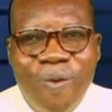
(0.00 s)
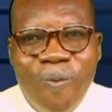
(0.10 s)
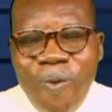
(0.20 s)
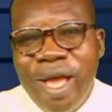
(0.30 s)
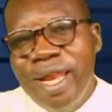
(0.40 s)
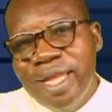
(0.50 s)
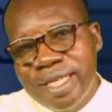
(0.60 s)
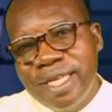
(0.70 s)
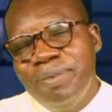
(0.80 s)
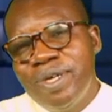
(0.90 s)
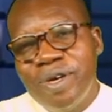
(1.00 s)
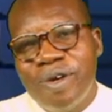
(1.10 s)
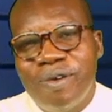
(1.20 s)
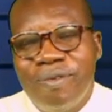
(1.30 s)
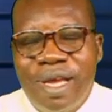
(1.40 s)
Well, the
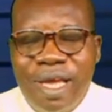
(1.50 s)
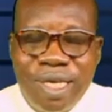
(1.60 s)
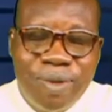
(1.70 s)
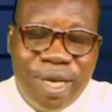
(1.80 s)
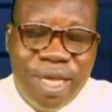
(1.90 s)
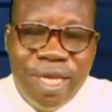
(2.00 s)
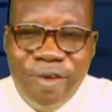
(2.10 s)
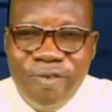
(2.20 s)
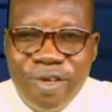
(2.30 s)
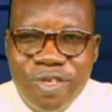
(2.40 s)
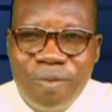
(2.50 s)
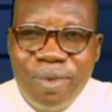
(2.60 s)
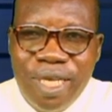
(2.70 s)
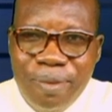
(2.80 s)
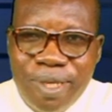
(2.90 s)
scripture actually gave us some
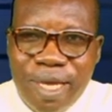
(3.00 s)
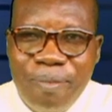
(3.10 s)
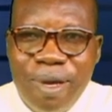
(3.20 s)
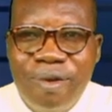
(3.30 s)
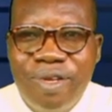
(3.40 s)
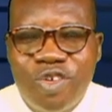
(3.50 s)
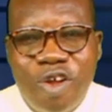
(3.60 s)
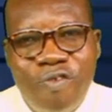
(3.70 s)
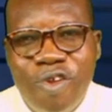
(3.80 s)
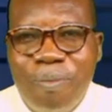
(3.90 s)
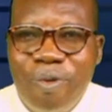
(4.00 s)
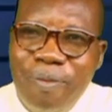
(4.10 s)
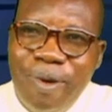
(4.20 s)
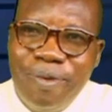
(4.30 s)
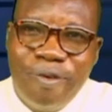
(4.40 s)
tips about solving your
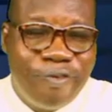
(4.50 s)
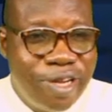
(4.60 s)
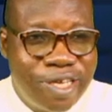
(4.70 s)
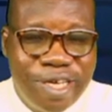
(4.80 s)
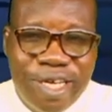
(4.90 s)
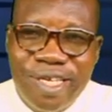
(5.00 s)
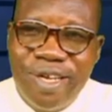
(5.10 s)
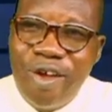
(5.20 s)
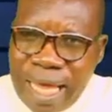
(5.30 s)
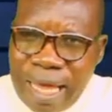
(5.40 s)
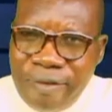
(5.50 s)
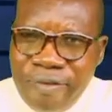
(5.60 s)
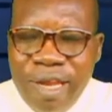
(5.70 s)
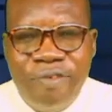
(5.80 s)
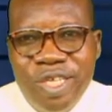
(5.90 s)
problem. The first thing is love.
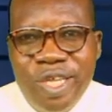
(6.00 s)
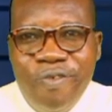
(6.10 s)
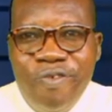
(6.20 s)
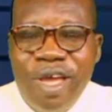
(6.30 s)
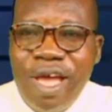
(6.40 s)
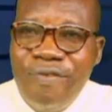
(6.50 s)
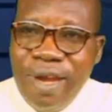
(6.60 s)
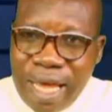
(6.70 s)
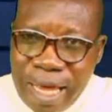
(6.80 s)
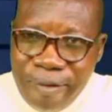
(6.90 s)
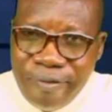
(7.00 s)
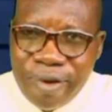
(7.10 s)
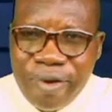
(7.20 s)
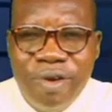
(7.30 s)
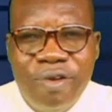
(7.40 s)
And so if you have love,
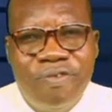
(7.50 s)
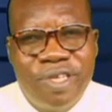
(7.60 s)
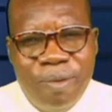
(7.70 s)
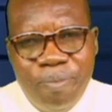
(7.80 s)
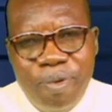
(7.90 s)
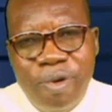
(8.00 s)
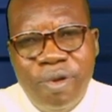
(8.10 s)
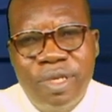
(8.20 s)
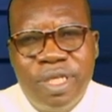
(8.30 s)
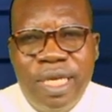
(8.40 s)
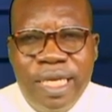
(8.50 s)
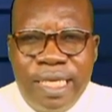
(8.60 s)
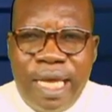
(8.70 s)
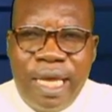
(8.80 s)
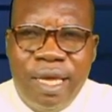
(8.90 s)
according to St. Paul's
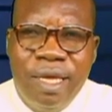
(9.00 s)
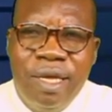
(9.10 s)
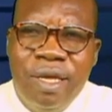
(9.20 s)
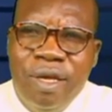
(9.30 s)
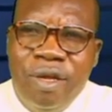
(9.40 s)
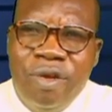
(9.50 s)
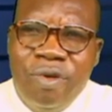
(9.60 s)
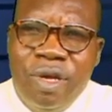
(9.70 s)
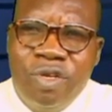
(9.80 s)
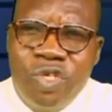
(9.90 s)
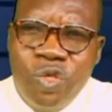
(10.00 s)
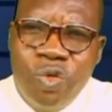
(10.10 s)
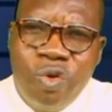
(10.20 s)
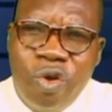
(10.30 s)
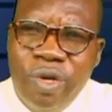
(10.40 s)
letter, to,
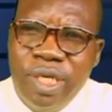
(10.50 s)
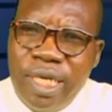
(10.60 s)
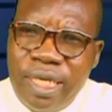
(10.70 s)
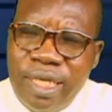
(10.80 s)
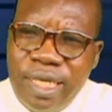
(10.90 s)
to Corinthians.